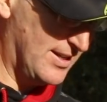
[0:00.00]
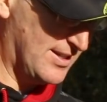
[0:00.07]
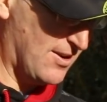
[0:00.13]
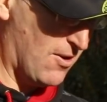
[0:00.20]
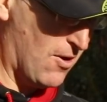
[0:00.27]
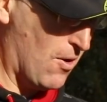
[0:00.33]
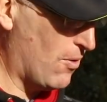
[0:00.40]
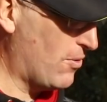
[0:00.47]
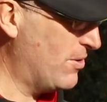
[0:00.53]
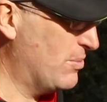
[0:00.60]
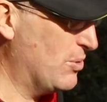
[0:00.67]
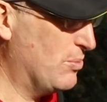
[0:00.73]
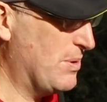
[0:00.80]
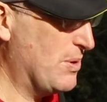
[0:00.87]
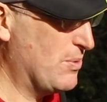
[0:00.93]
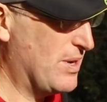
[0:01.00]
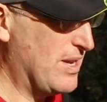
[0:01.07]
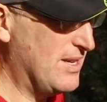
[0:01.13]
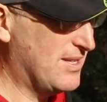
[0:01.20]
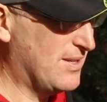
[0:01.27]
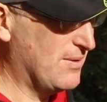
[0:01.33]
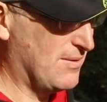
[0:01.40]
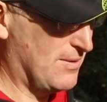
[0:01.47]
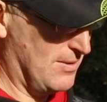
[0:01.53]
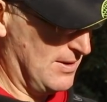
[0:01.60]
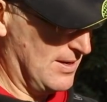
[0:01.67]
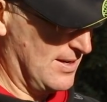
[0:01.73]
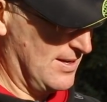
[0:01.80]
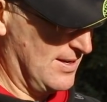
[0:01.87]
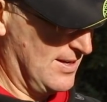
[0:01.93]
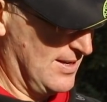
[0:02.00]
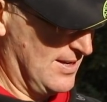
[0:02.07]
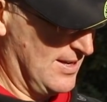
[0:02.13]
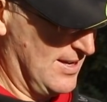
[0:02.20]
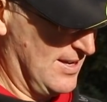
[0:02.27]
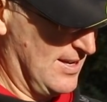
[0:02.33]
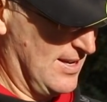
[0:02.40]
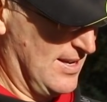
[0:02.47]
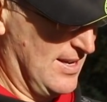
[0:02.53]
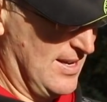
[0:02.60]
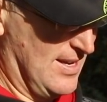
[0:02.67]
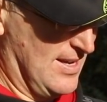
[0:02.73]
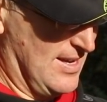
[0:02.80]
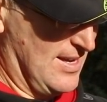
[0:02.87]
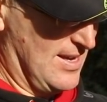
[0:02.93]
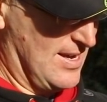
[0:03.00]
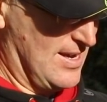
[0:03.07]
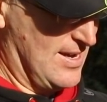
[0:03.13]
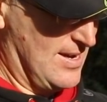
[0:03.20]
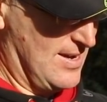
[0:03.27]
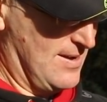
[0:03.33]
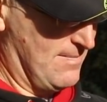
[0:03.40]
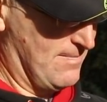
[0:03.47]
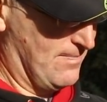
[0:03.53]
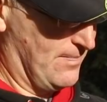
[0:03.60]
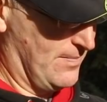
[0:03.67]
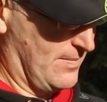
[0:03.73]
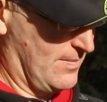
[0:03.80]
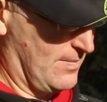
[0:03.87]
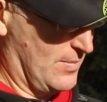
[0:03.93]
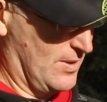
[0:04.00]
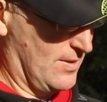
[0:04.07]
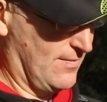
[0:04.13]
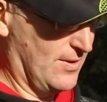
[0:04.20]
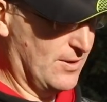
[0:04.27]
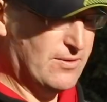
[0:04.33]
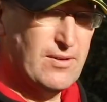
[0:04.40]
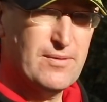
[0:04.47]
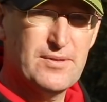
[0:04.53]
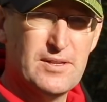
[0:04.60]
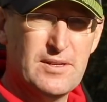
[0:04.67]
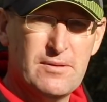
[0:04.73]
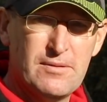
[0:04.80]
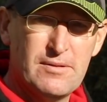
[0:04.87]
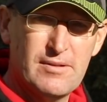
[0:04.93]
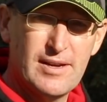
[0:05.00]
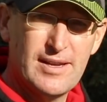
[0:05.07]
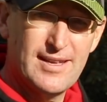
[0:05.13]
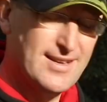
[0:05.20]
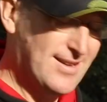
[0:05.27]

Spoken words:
It's a horrible milky sort of colour, but the fish are obviously hungry.